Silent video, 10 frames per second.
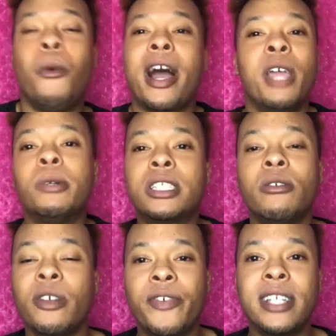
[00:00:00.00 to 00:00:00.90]
why he was so
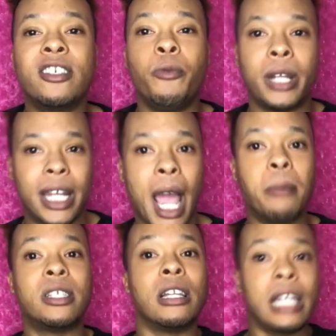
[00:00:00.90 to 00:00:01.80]
defensive when it came
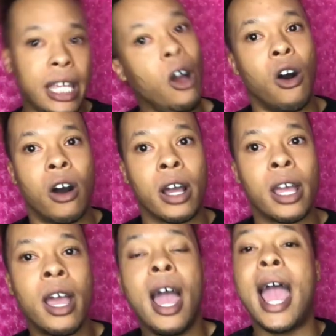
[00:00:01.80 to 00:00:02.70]
to Leon
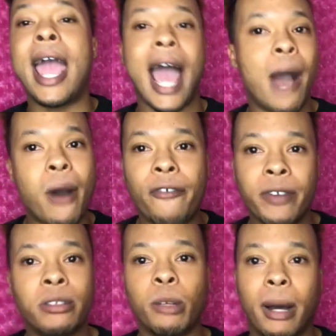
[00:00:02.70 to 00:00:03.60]
and how I
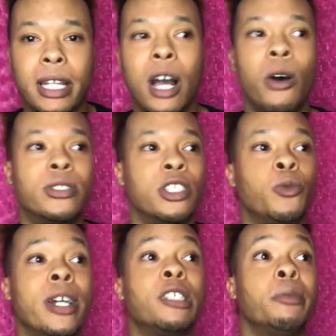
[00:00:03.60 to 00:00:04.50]
felt about that whole
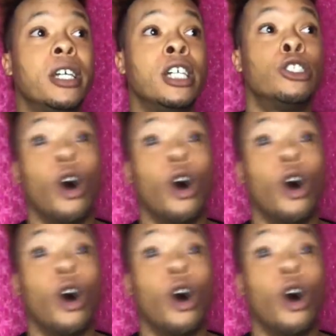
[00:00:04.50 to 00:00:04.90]
situation because the